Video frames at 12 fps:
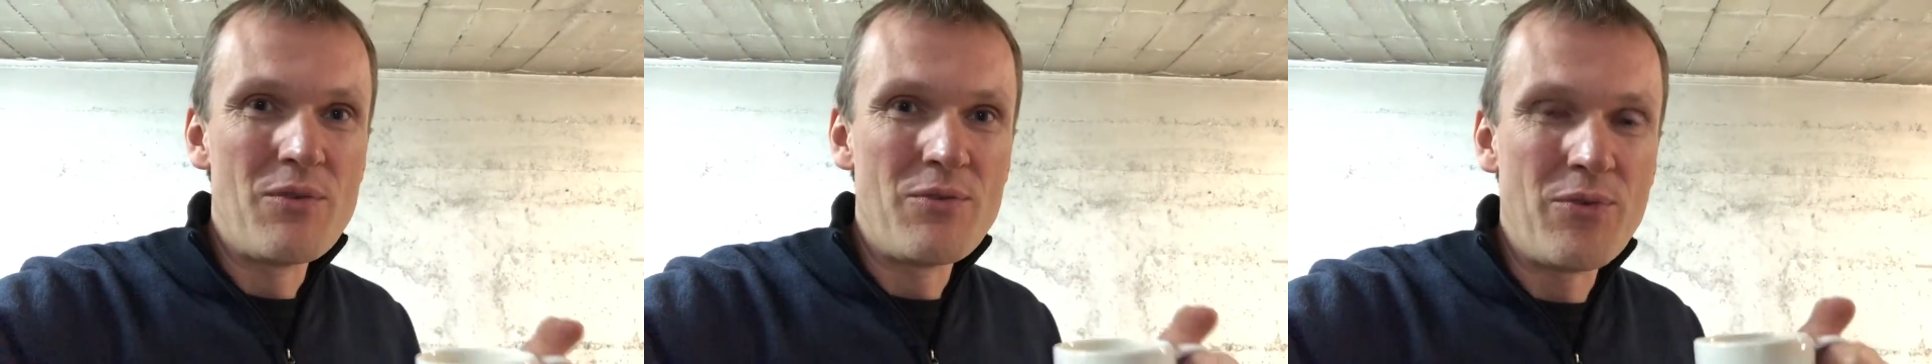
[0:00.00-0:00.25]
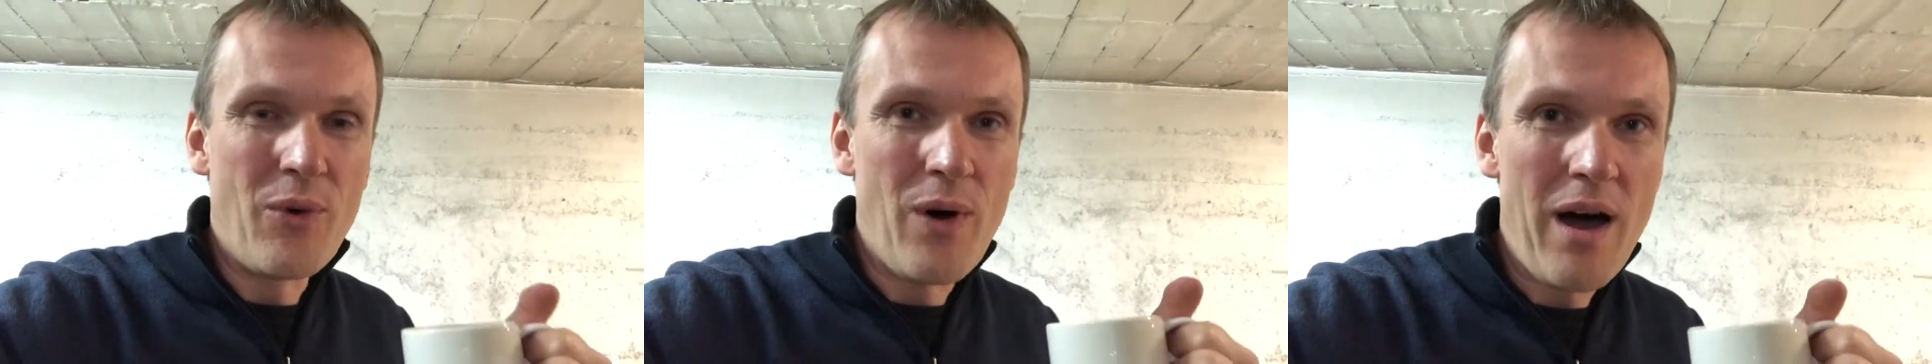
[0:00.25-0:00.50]

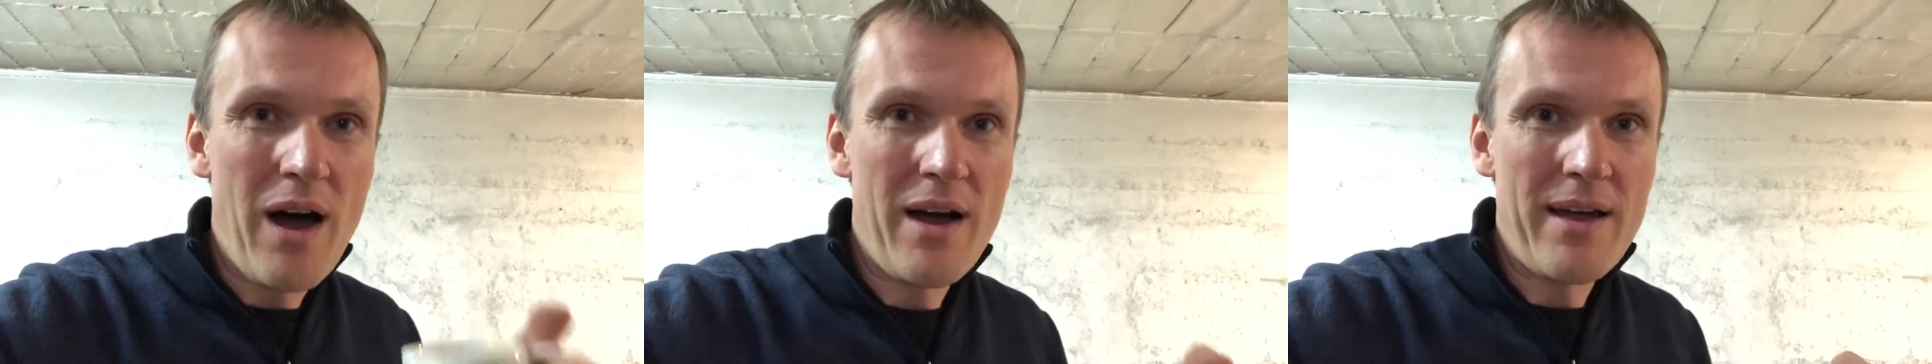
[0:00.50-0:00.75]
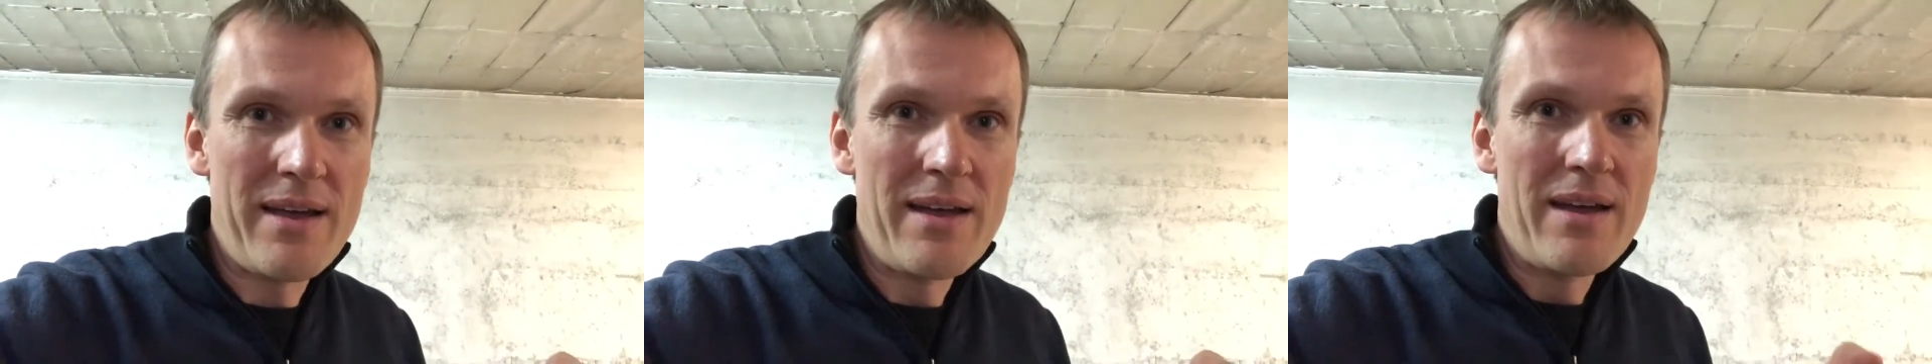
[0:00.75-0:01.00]
for
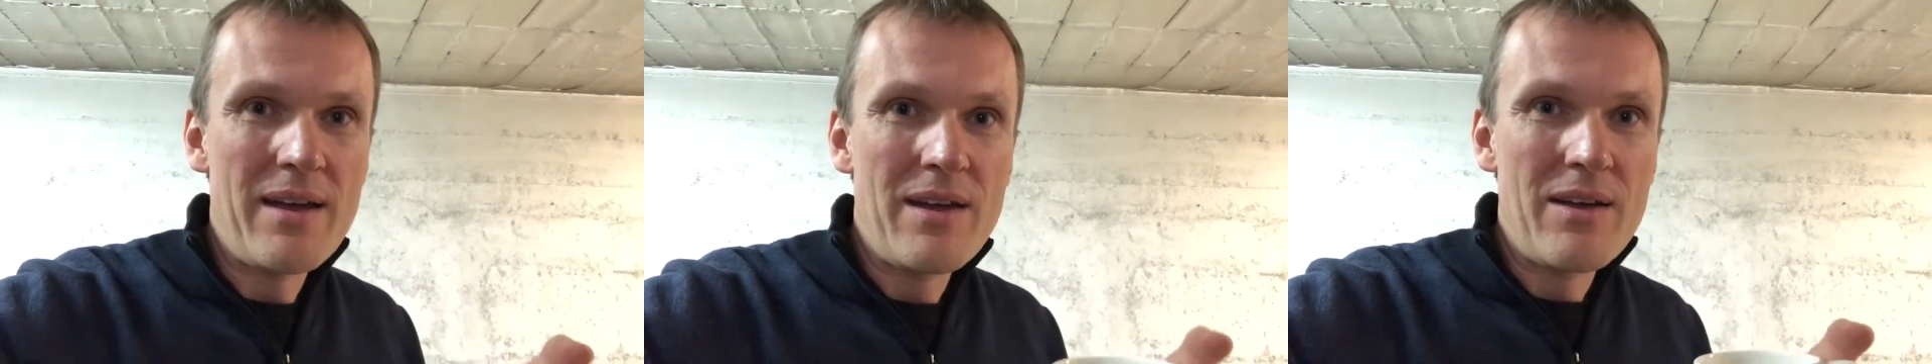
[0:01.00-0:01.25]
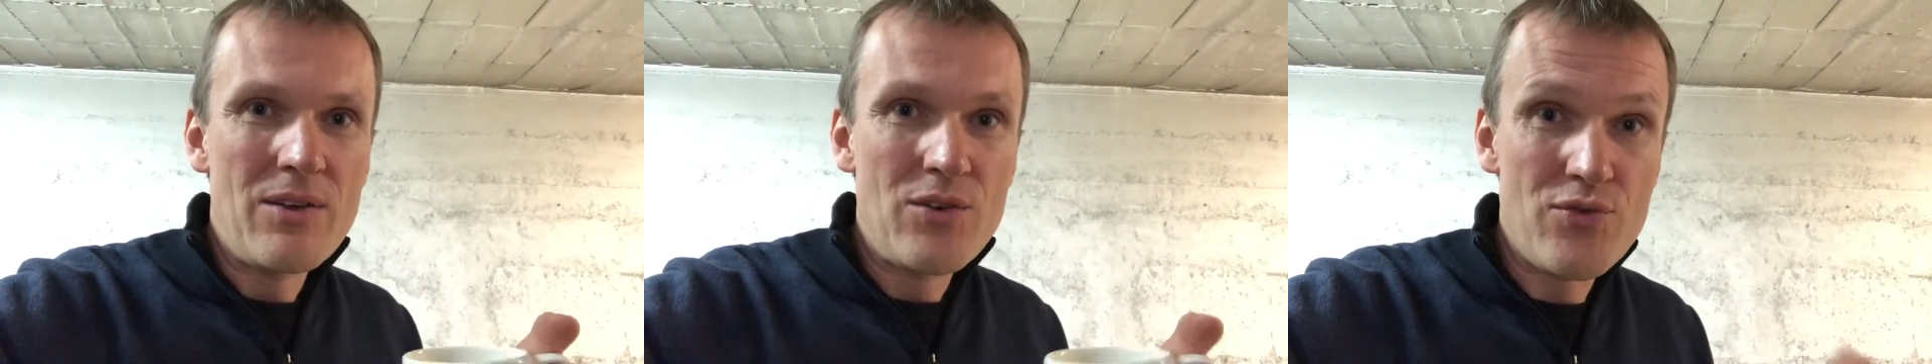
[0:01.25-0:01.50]
high
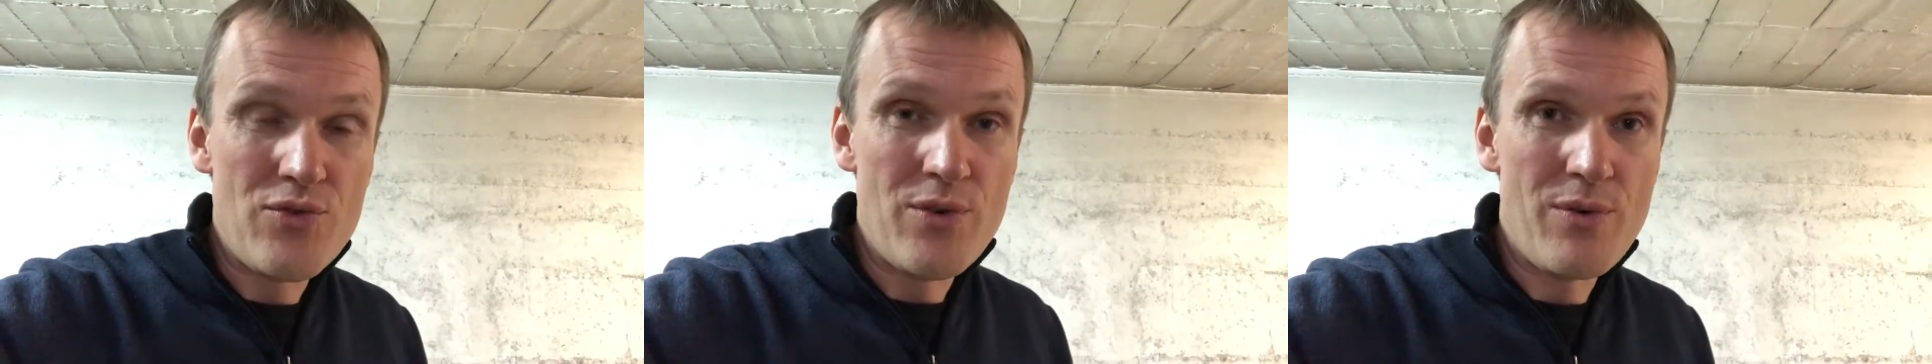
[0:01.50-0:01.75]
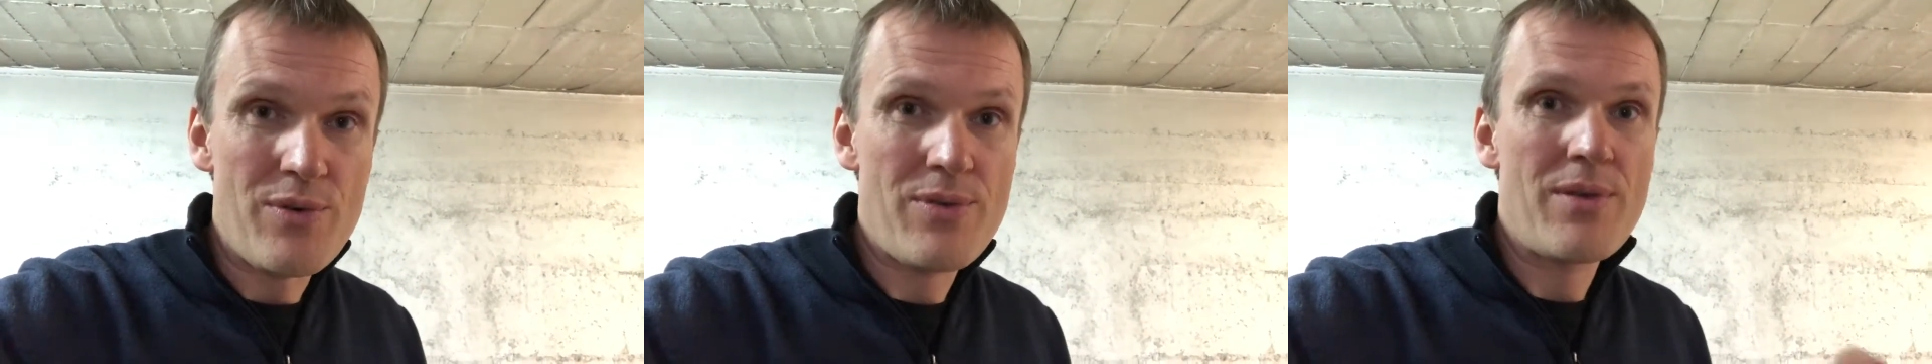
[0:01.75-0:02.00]

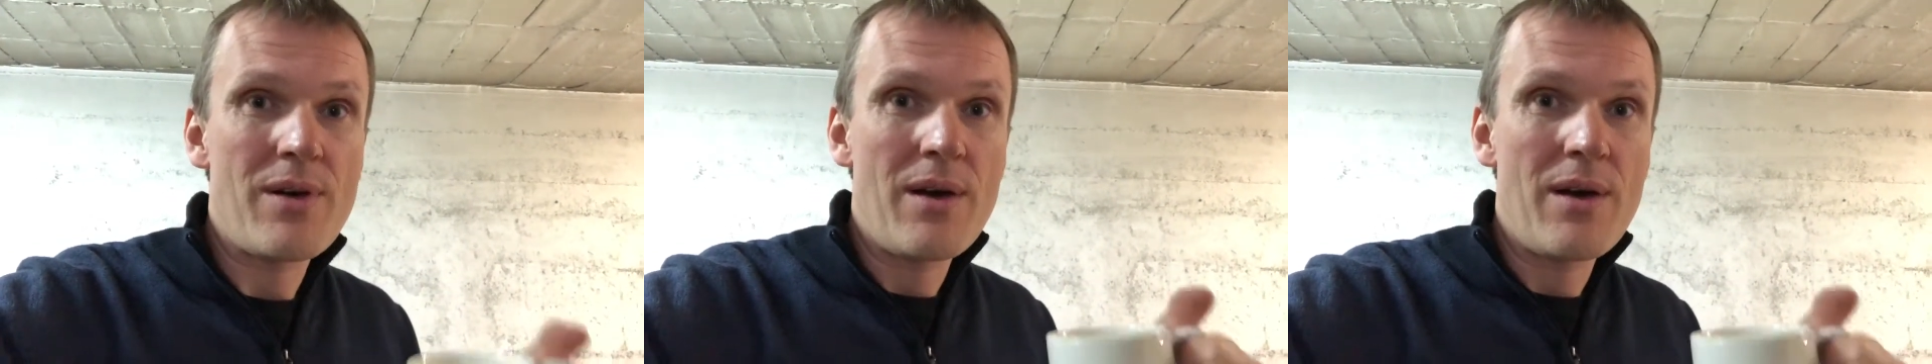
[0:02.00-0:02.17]
truth,